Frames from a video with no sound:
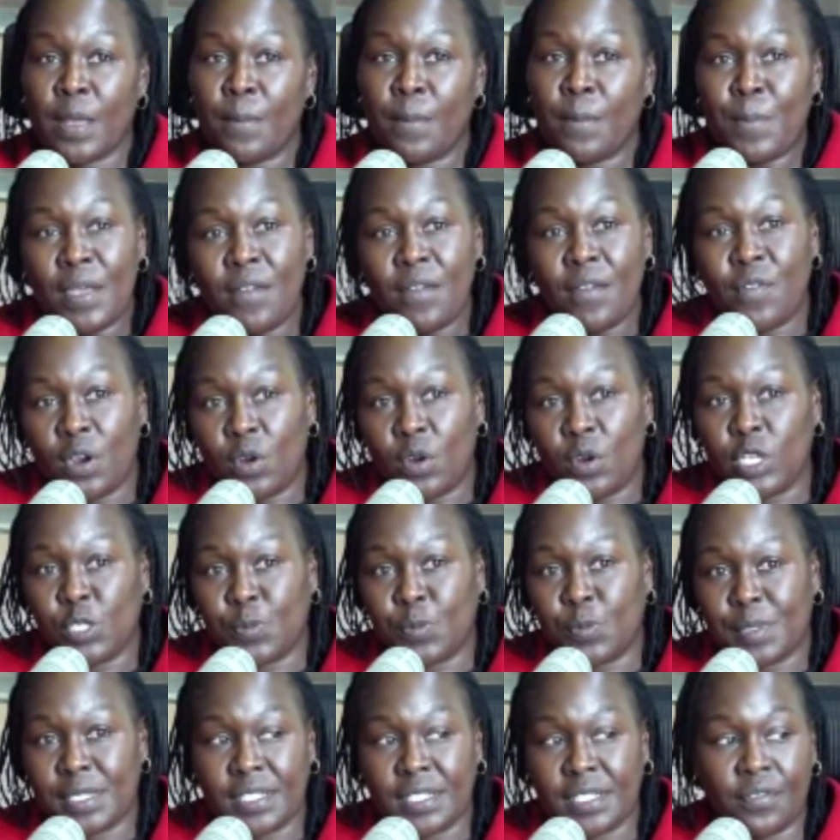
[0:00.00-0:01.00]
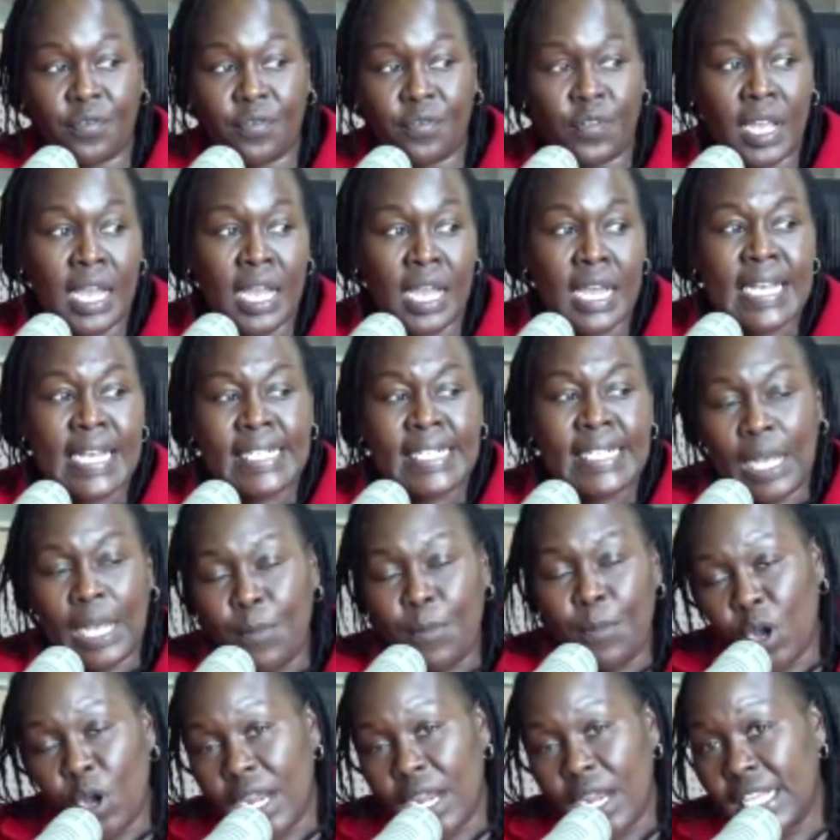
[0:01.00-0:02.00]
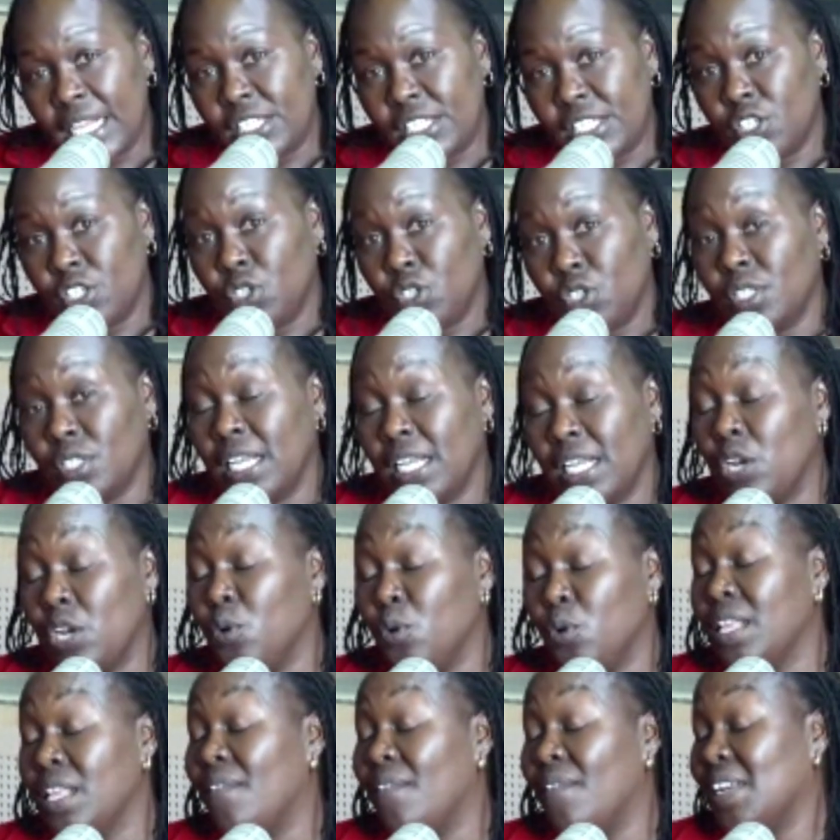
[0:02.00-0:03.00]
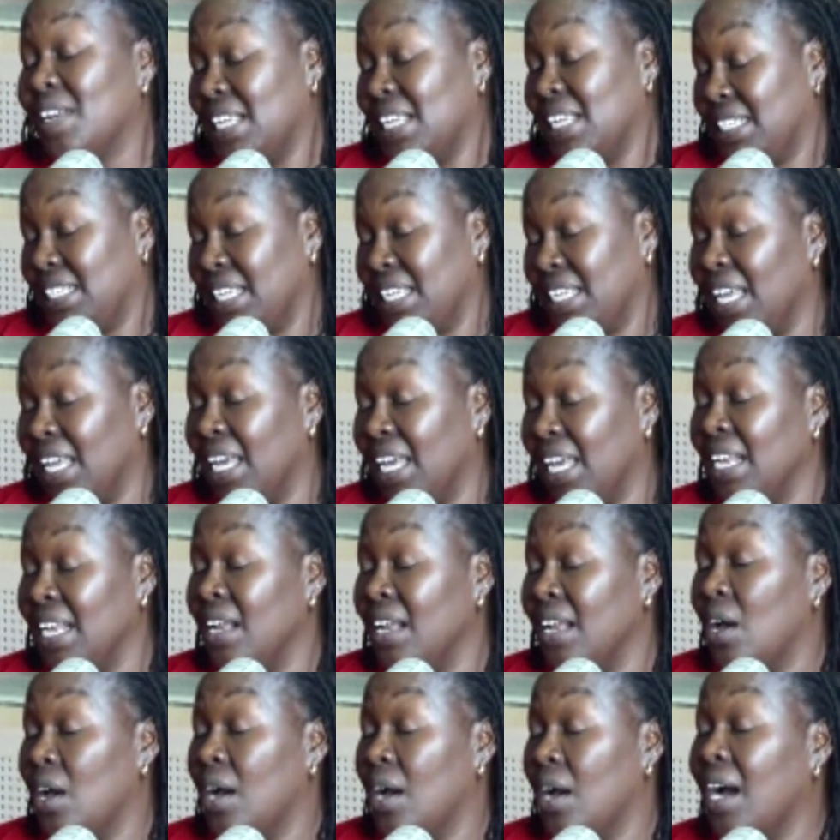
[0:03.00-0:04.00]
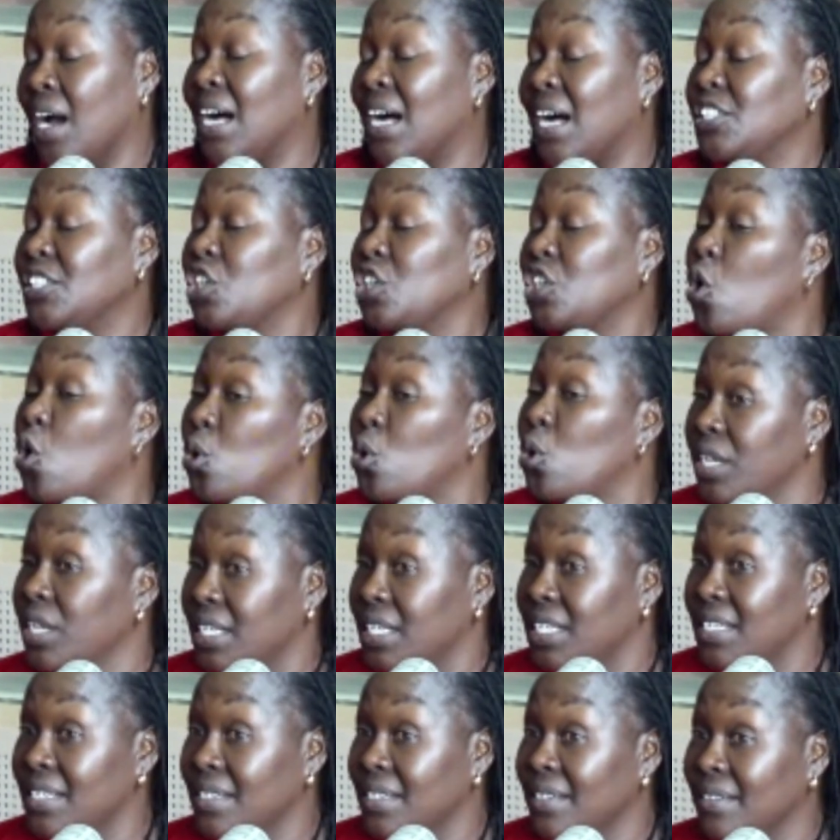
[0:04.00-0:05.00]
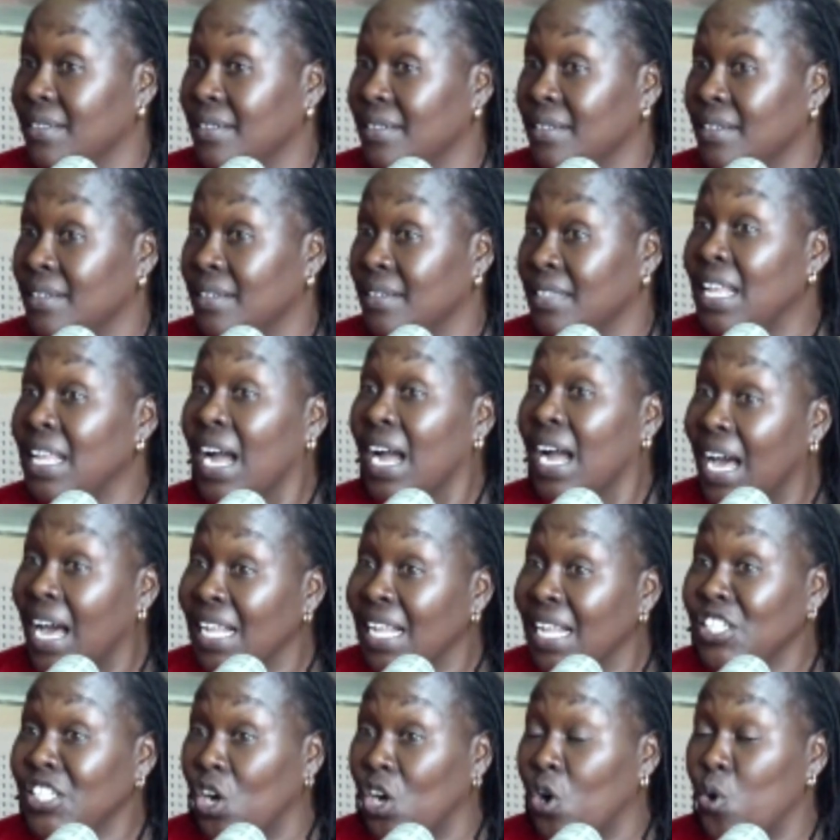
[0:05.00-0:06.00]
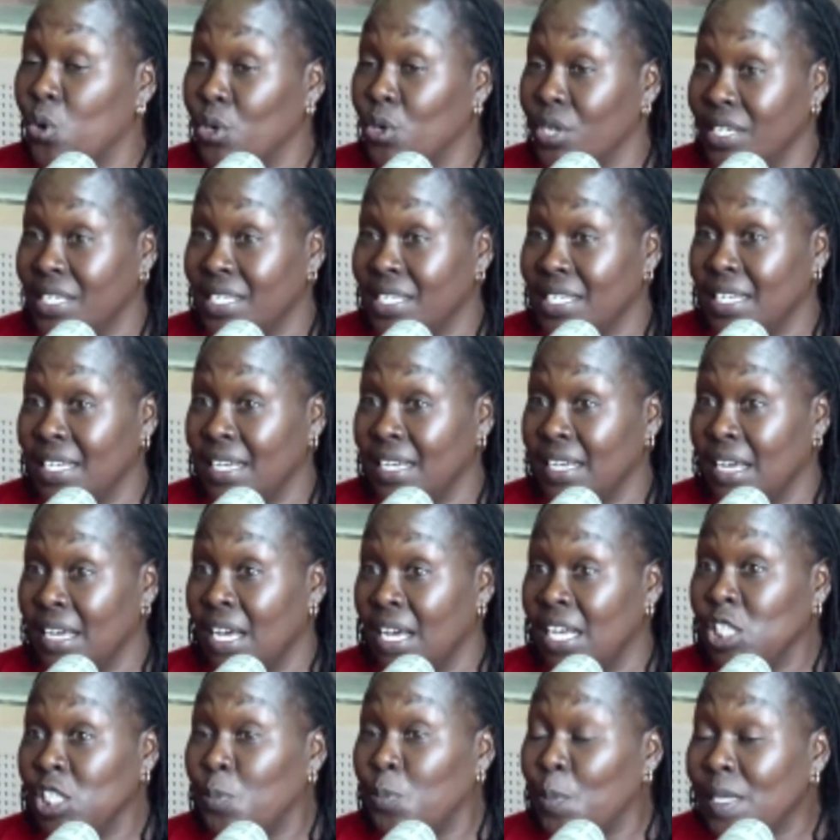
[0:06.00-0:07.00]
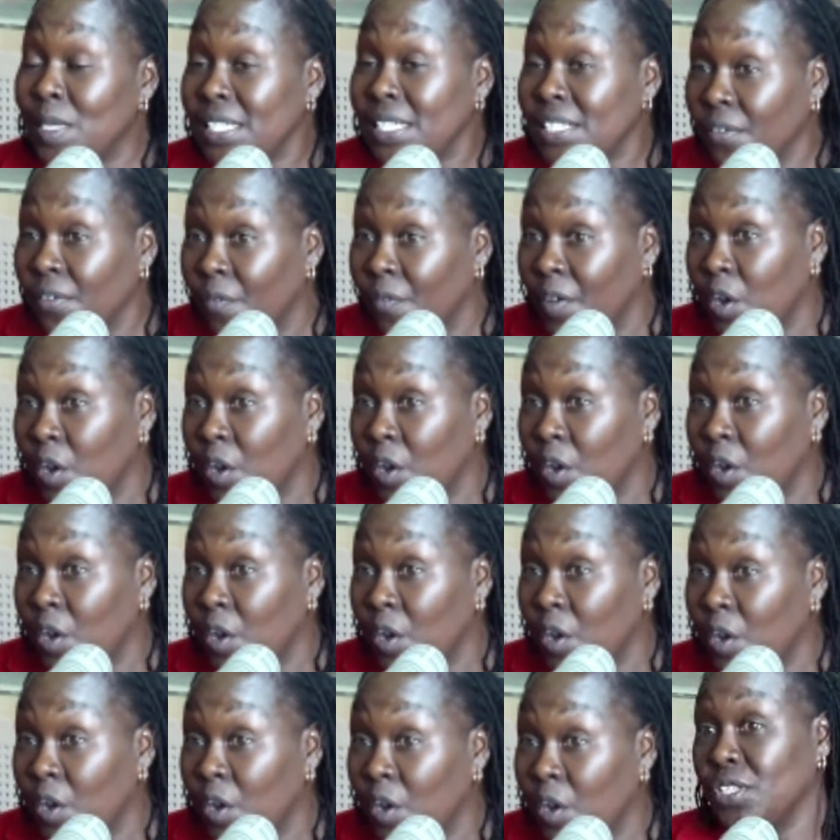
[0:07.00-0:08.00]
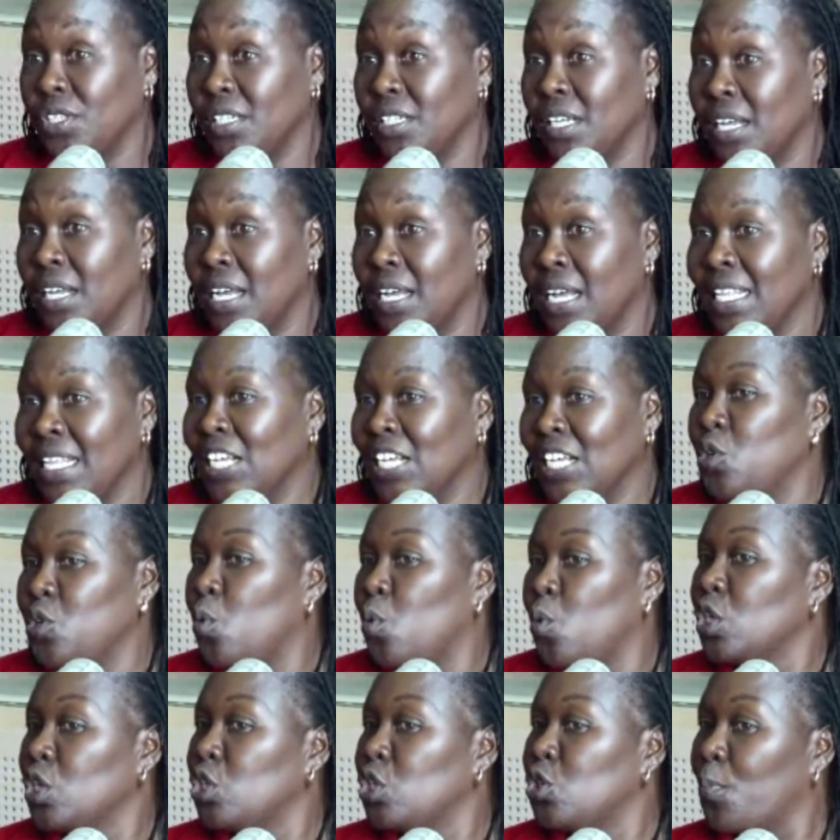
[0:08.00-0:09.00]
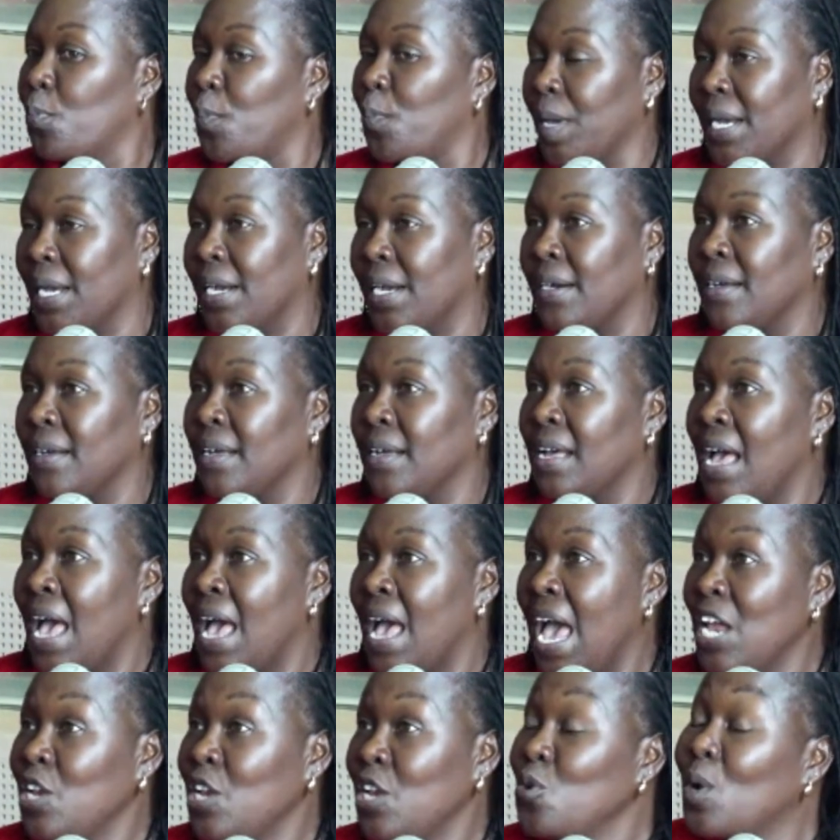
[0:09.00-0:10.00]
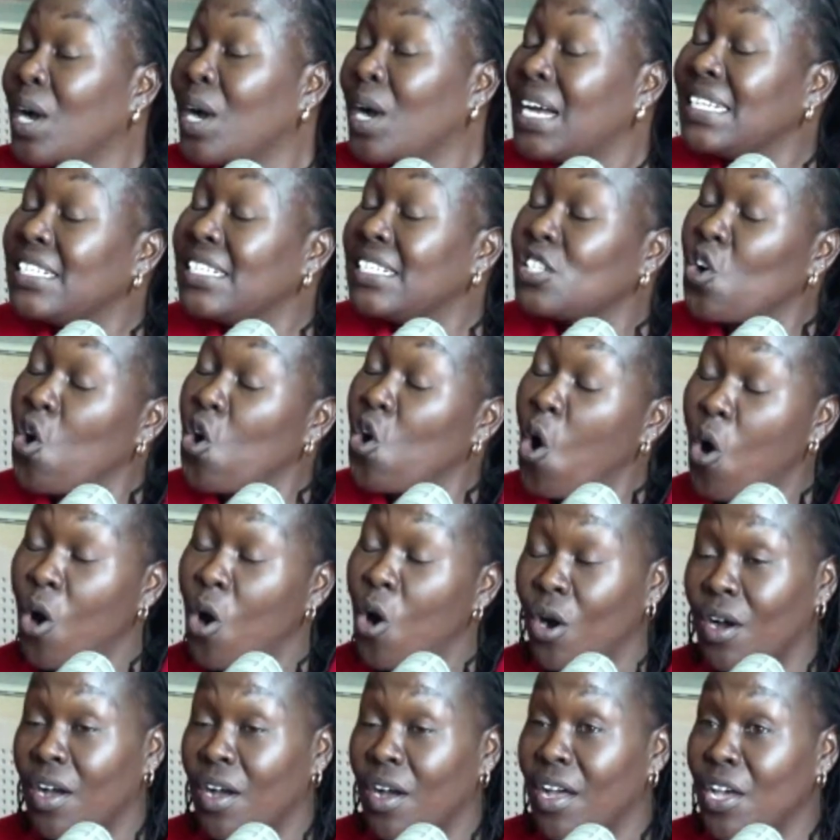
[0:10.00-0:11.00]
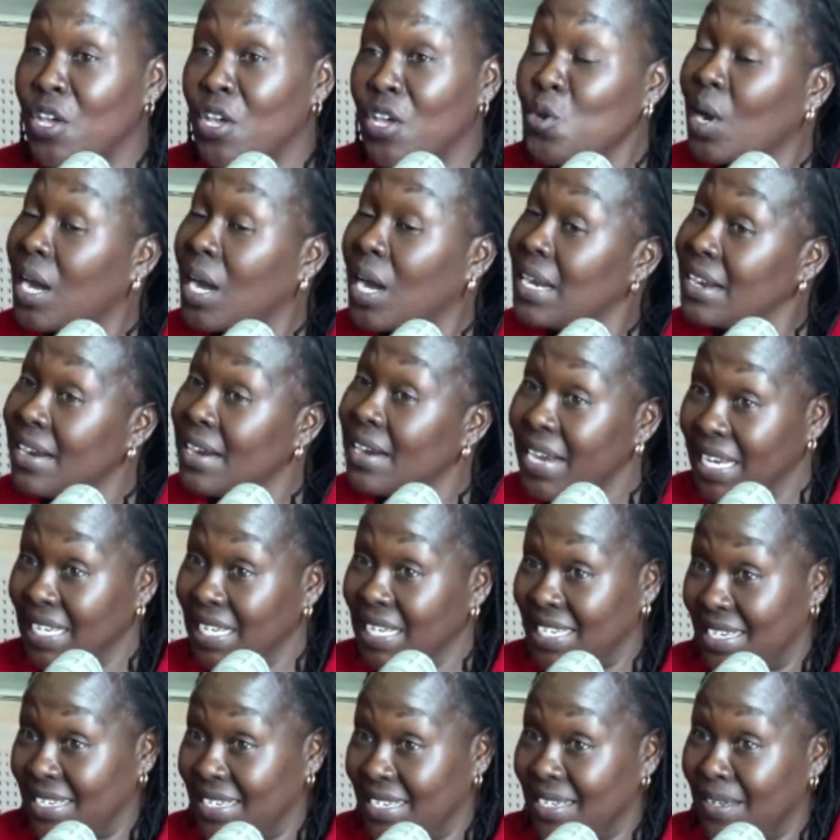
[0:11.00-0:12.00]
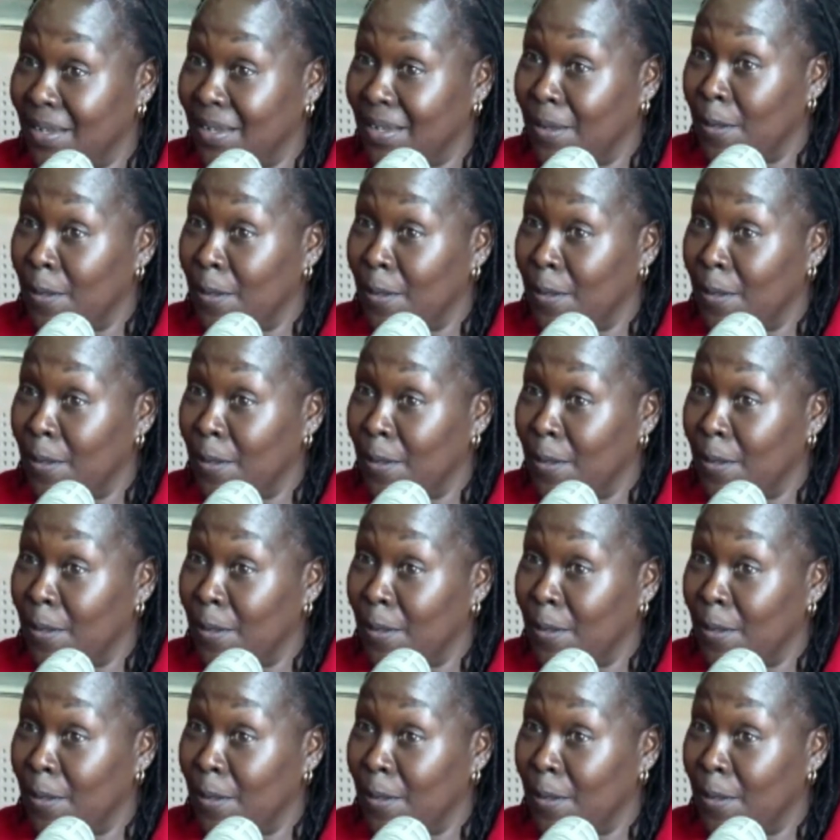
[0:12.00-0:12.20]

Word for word: Be very specific. Some organizations I know they've undertaken culture audit. The culture audit, specific questions that you want to pick, and you can score, you can rate it.